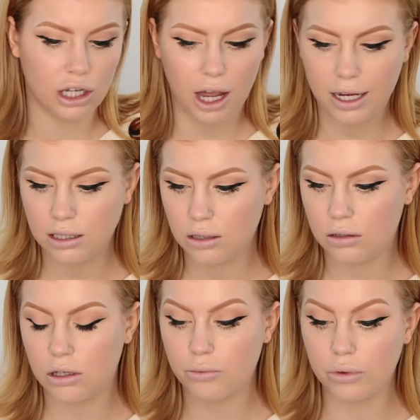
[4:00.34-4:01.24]
Shine, so
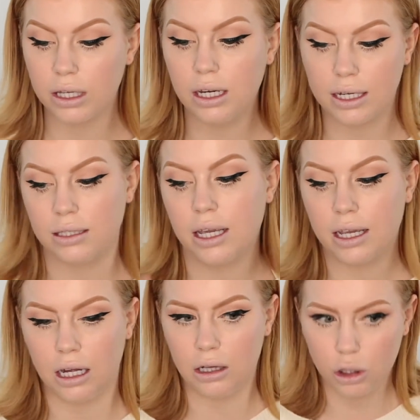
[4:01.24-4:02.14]
it's the really nice like
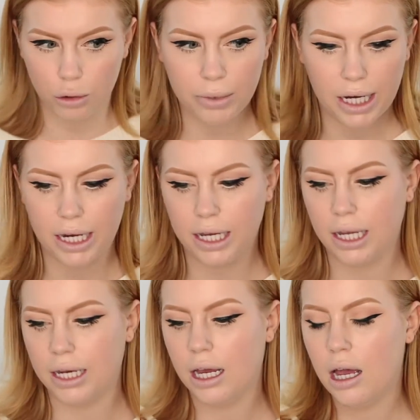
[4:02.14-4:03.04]

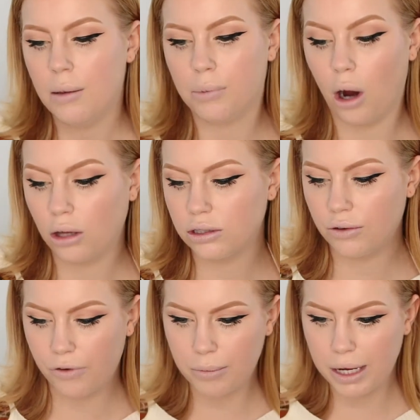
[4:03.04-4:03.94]
illuminated bronzer
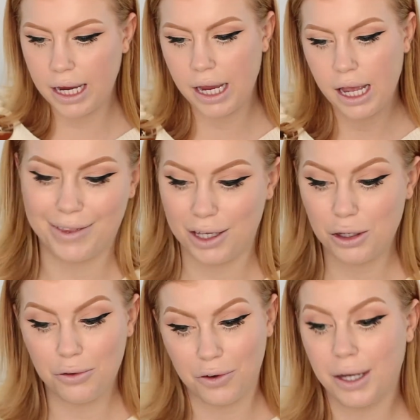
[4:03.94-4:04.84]
for me. I think
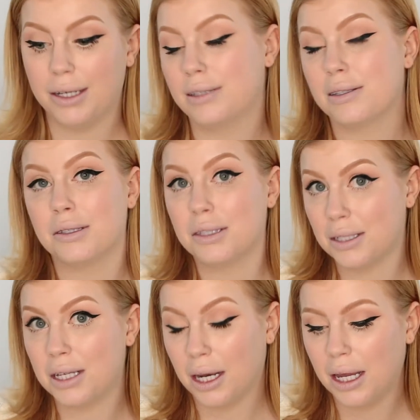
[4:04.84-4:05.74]
you'll find it's
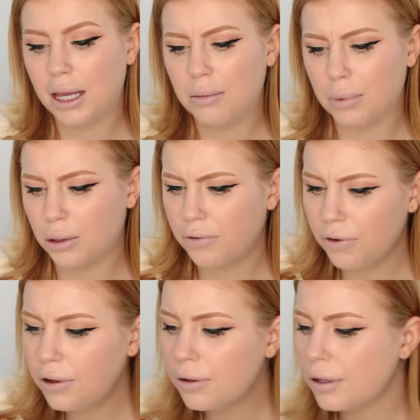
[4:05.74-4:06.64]
stunning and
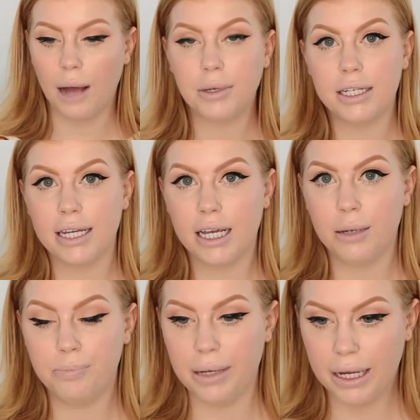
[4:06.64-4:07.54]
beautiful. I'm gonna take
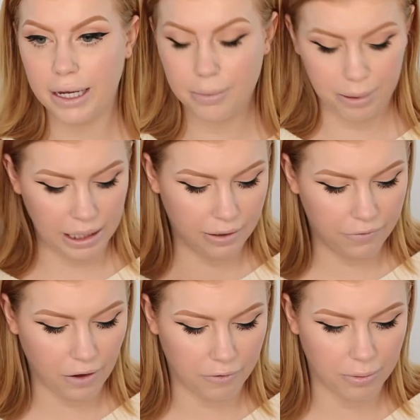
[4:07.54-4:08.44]
a big, big
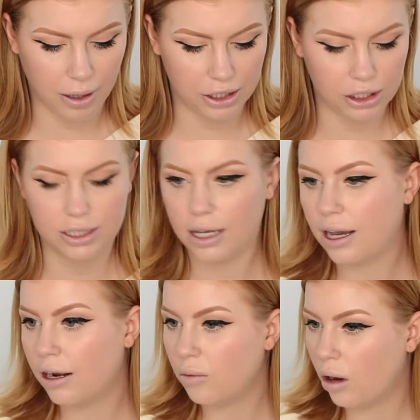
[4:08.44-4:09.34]
fluffy brush because I
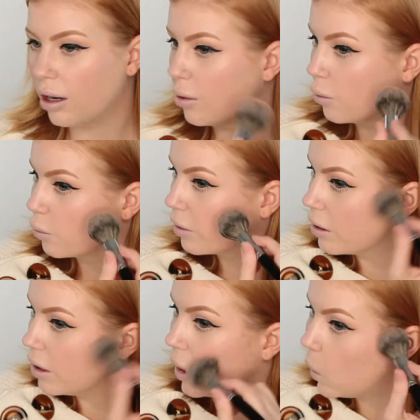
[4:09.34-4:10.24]
kind of want to
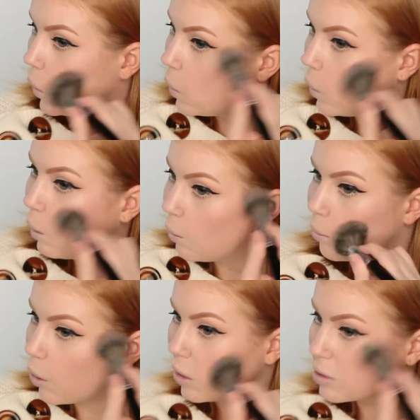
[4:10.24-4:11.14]
really
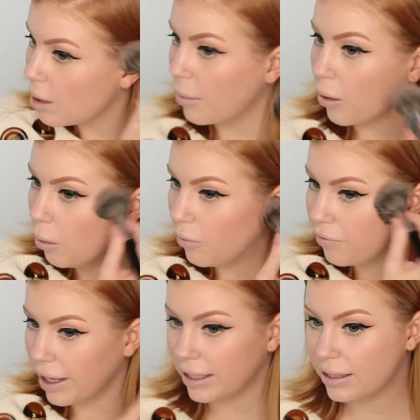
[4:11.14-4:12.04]
bronze up my whole
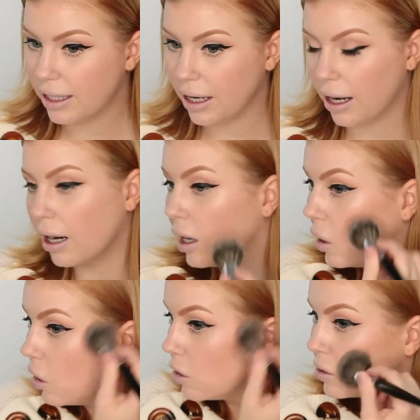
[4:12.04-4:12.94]
face here.
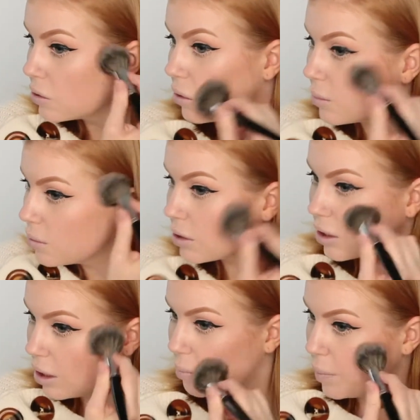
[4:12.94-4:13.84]
So I'm just
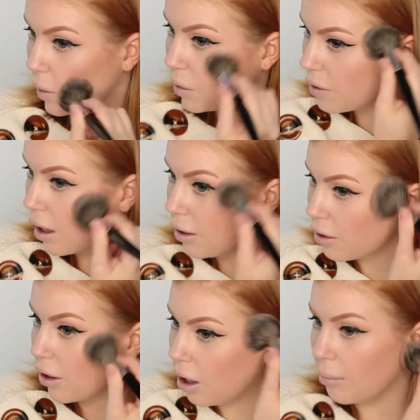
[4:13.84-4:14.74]
gonna build the
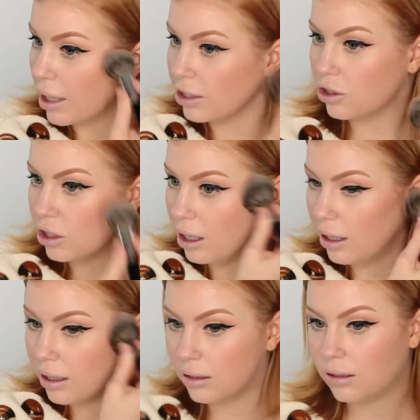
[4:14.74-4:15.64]
color on my
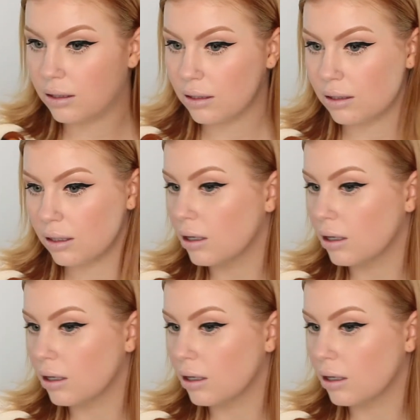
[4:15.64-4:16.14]
cheeks.